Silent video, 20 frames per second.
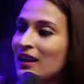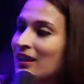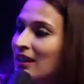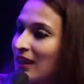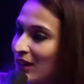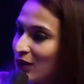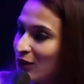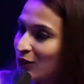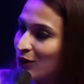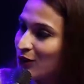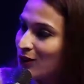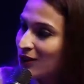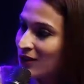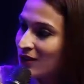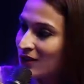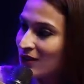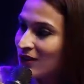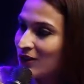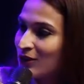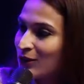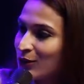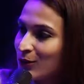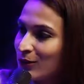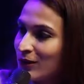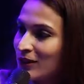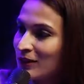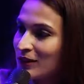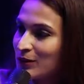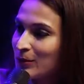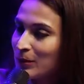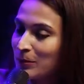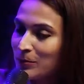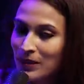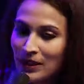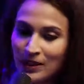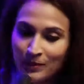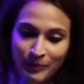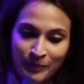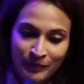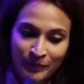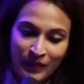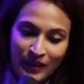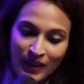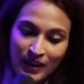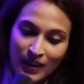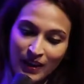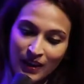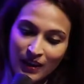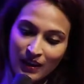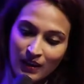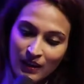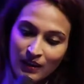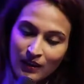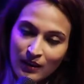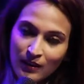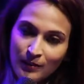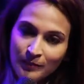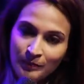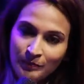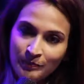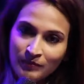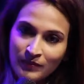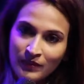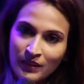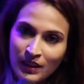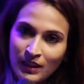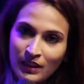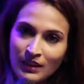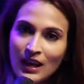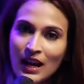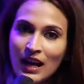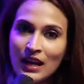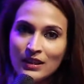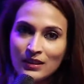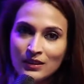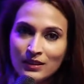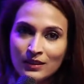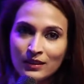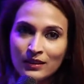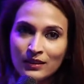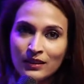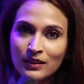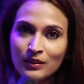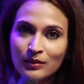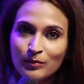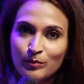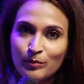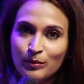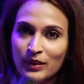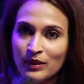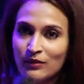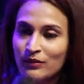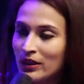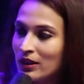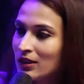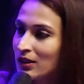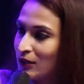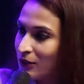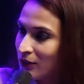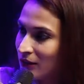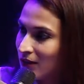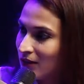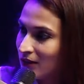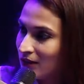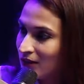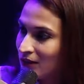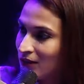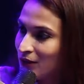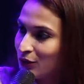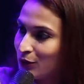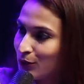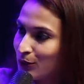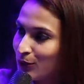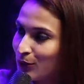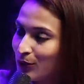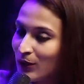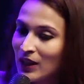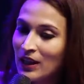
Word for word: Thank you, Sudhish, for doing this with me. Um, it has been very difficult to